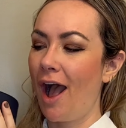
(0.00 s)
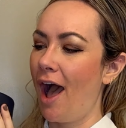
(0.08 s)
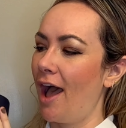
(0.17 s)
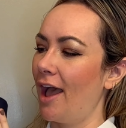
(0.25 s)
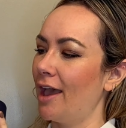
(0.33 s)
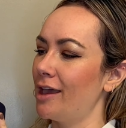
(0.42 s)

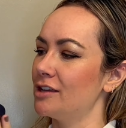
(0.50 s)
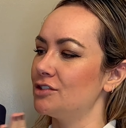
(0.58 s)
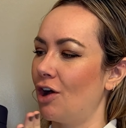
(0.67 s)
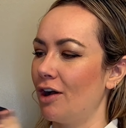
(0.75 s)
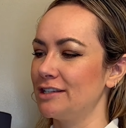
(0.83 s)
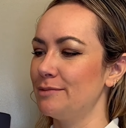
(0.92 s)
I
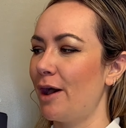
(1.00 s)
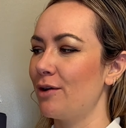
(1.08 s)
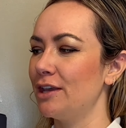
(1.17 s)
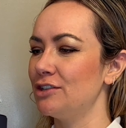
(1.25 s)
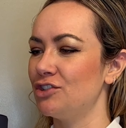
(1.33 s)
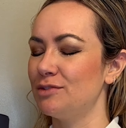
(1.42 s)
talked about
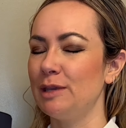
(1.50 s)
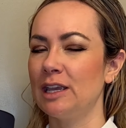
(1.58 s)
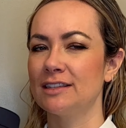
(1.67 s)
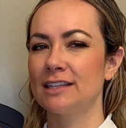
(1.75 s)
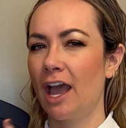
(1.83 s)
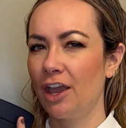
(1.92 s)
it just
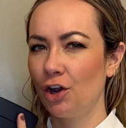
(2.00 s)
because I had